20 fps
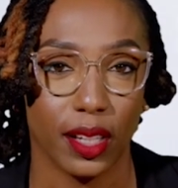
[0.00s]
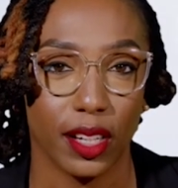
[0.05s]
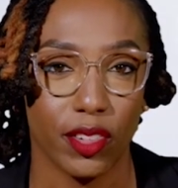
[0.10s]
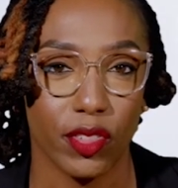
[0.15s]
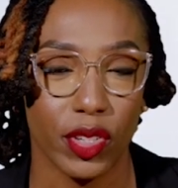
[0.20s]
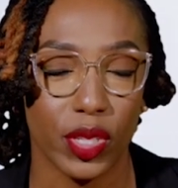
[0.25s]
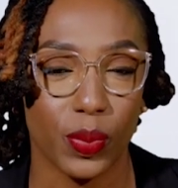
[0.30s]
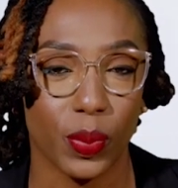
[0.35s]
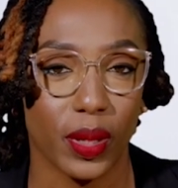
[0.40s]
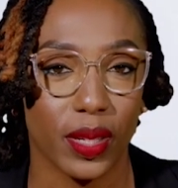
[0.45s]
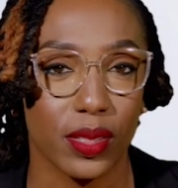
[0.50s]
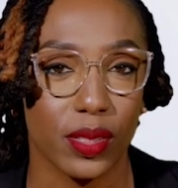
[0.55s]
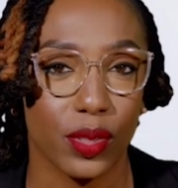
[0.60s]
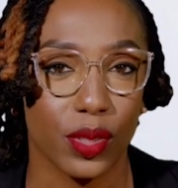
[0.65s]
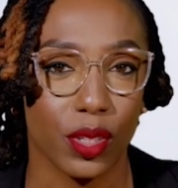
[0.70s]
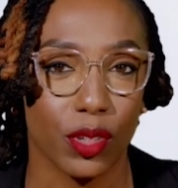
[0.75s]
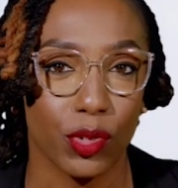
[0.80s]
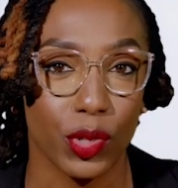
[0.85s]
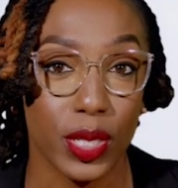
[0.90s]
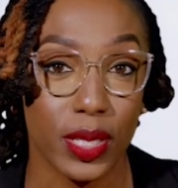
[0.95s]
in
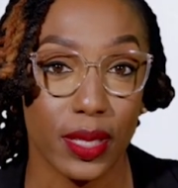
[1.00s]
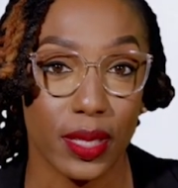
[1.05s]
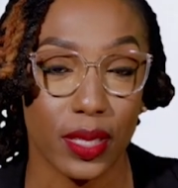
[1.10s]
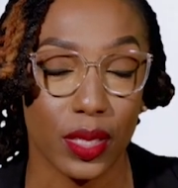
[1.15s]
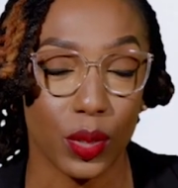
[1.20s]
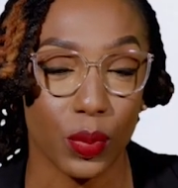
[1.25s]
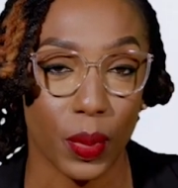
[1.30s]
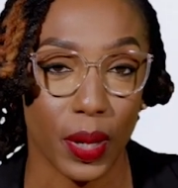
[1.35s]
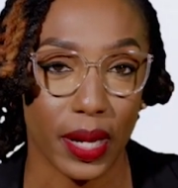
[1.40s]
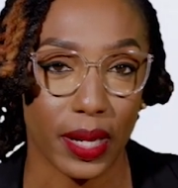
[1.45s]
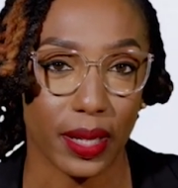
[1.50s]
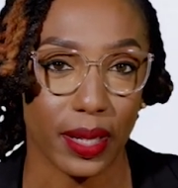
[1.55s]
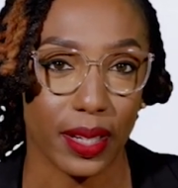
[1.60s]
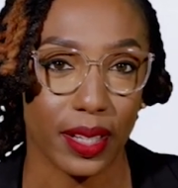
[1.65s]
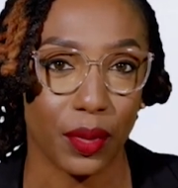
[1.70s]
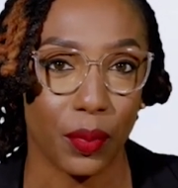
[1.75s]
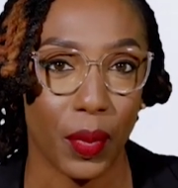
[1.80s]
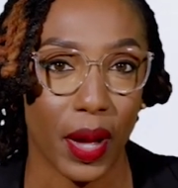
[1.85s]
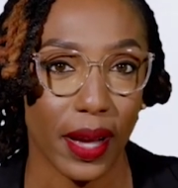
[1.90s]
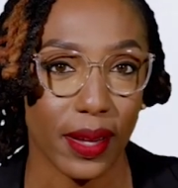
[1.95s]
response to the recent spike
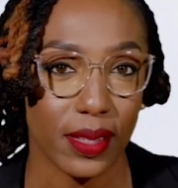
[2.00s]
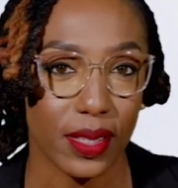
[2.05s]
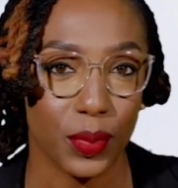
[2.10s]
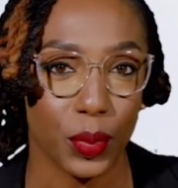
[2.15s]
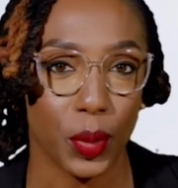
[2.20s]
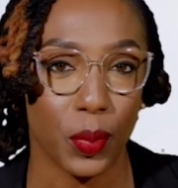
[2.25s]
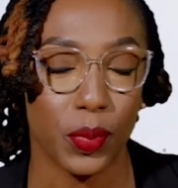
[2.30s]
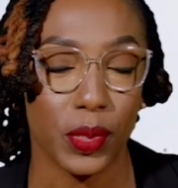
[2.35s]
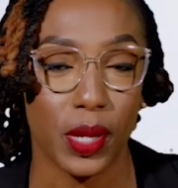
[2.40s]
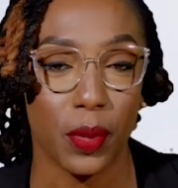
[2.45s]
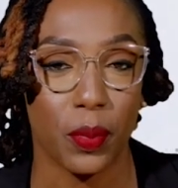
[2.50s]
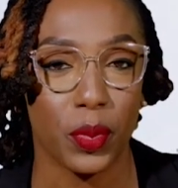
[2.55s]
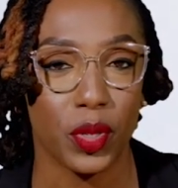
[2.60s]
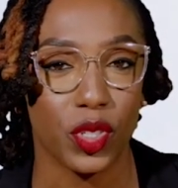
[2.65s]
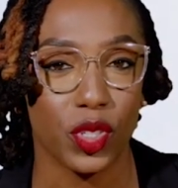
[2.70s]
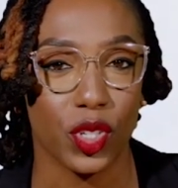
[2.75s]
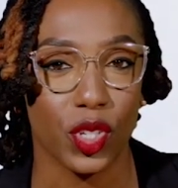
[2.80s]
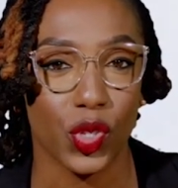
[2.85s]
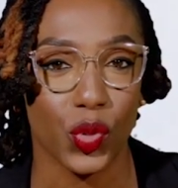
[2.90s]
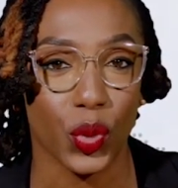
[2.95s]
in maximum
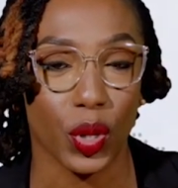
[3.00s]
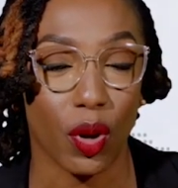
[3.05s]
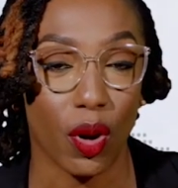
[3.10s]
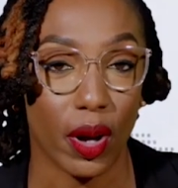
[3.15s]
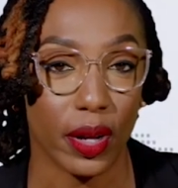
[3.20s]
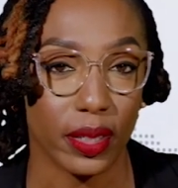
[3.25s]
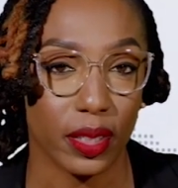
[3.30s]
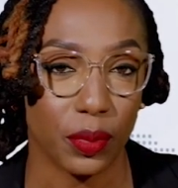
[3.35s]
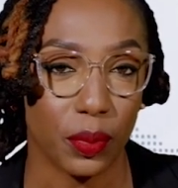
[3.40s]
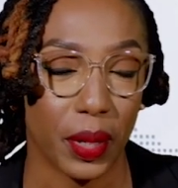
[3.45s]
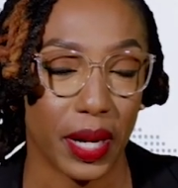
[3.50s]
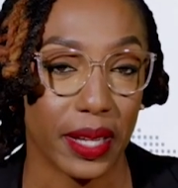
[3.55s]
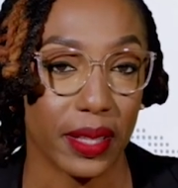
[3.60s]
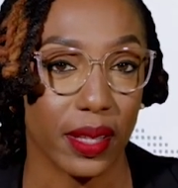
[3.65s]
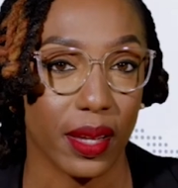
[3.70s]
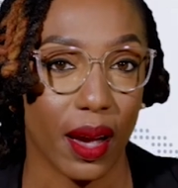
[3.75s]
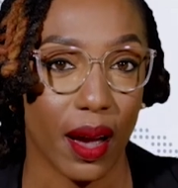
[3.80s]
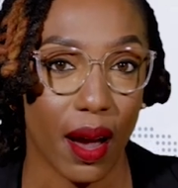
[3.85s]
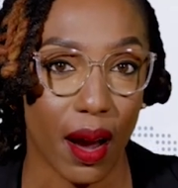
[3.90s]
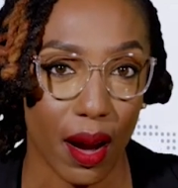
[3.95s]
temperatures recorded
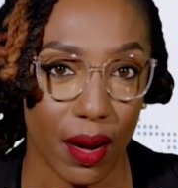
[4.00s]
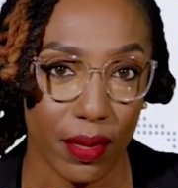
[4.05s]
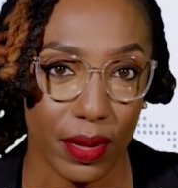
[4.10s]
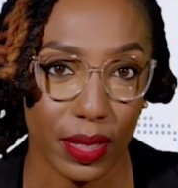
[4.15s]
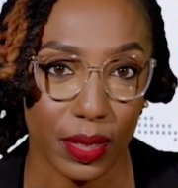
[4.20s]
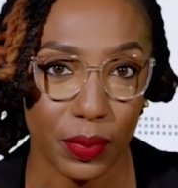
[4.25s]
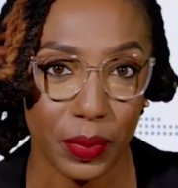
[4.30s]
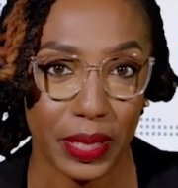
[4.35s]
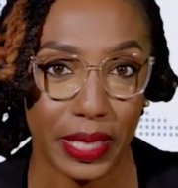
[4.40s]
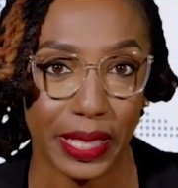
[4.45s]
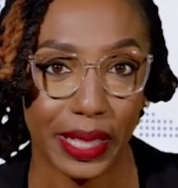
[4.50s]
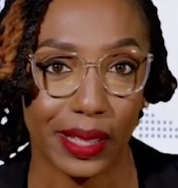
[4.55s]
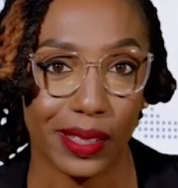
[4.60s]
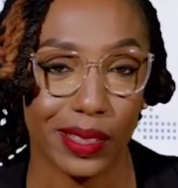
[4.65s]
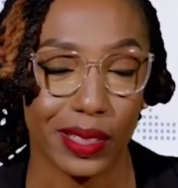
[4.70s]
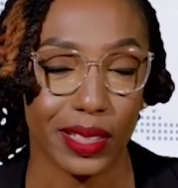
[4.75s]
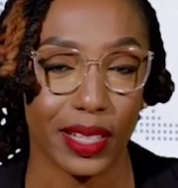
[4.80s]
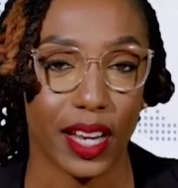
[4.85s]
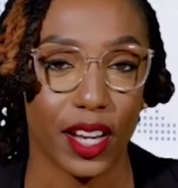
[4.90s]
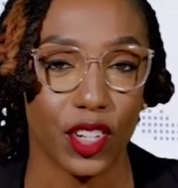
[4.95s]
by the RLB
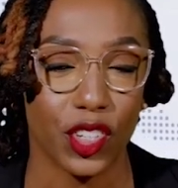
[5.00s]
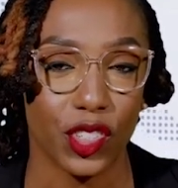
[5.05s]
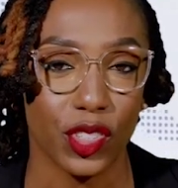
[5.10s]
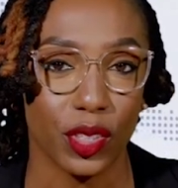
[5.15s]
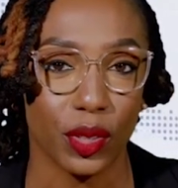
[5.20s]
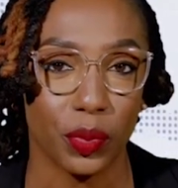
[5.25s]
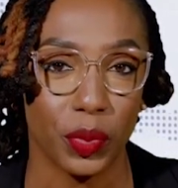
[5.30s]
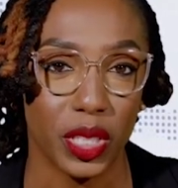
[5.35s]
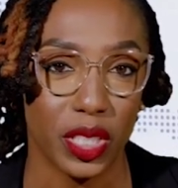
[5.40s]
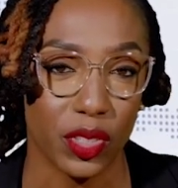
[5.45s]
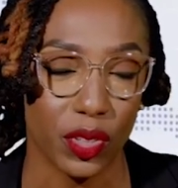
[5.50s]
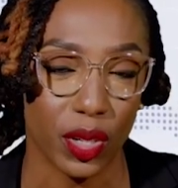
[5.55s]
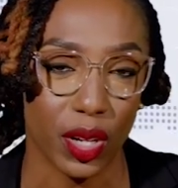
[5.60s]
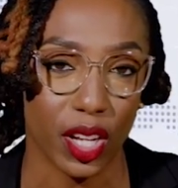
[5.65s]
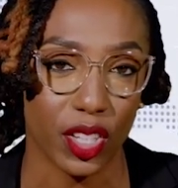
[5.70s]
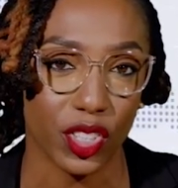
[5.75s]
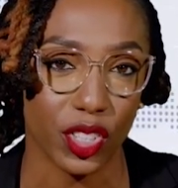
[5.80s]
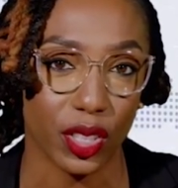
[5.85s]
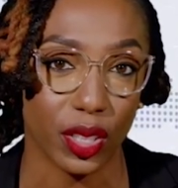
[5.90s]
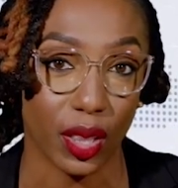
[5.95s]
International
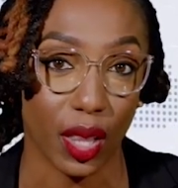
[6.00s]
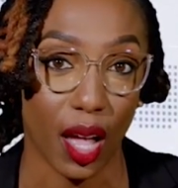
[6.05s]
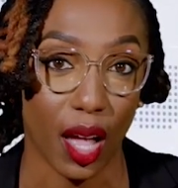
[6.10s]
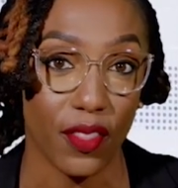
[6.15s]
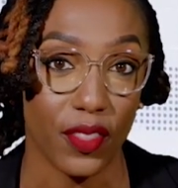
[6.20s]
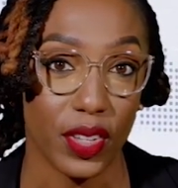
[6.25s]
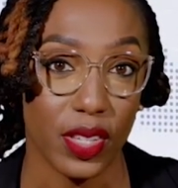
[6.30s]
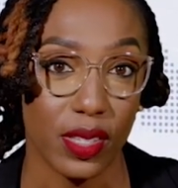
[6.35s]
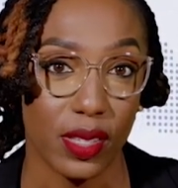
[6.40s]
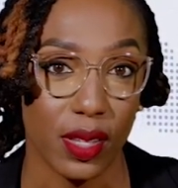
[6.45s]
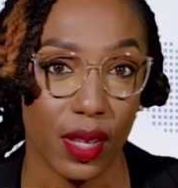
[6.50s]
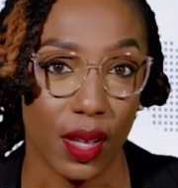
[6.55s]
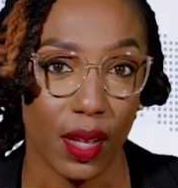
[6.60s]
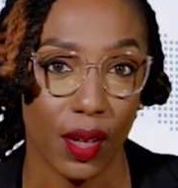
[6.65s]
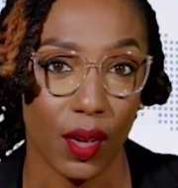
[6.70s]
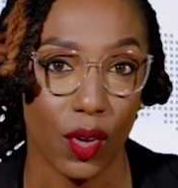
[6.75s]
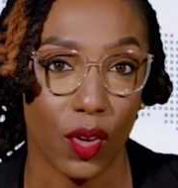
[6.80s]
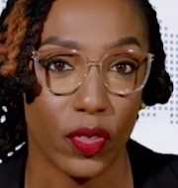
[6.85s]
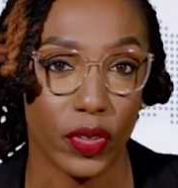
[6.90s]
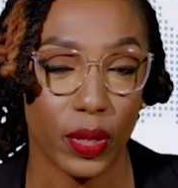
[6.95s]
Meteorological Office
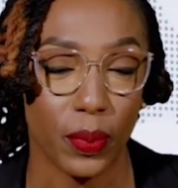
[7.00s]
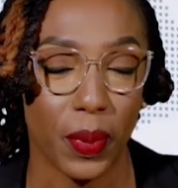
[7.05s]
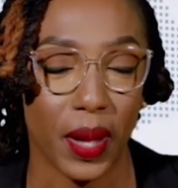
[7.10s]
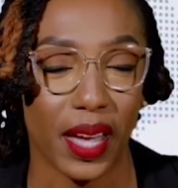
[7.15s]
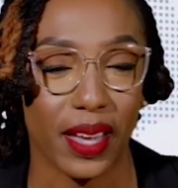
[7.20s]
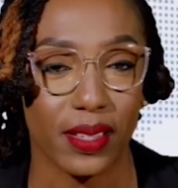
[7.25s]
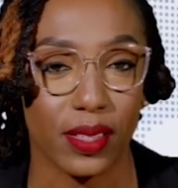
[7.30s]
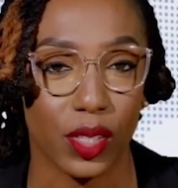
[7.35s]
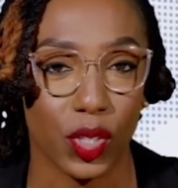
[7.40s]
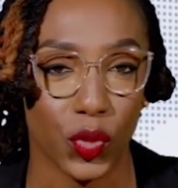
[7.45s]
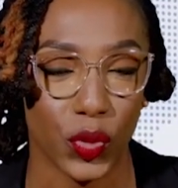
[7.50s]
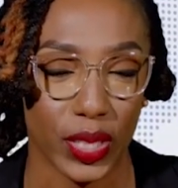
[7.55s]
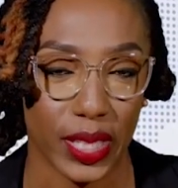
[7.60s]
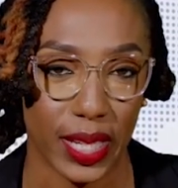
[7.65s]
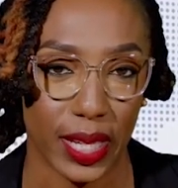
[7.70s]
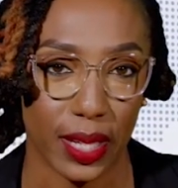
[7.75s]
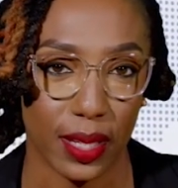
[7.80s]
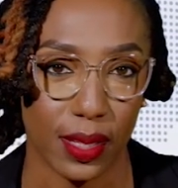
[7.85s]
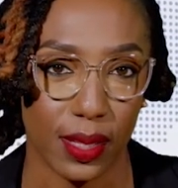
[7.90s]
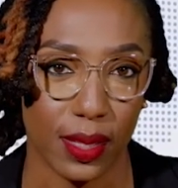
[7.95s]
over the past 3
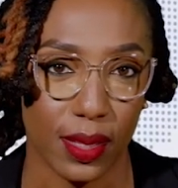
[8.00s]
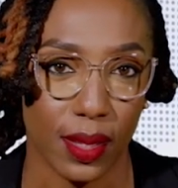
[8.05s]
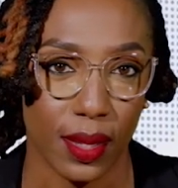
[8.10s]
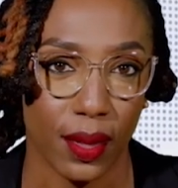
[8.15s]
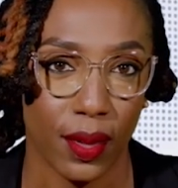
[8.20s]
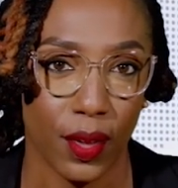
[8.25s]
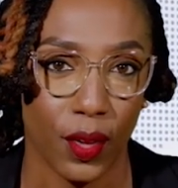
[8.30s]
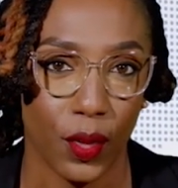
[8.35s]
days,